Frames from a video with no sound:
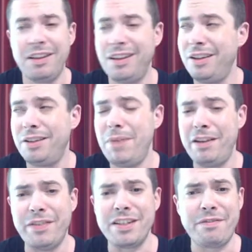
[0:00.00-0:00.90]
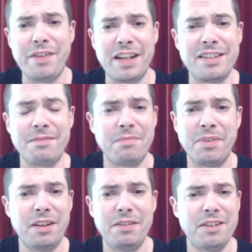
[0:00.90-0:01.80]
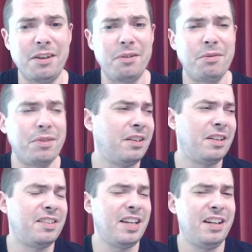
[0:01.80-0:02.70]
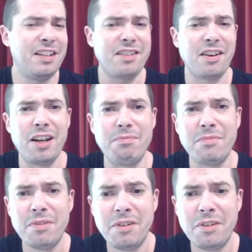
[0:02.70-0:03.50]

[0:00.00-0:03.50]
Many things are fads. So, in 10 years' time,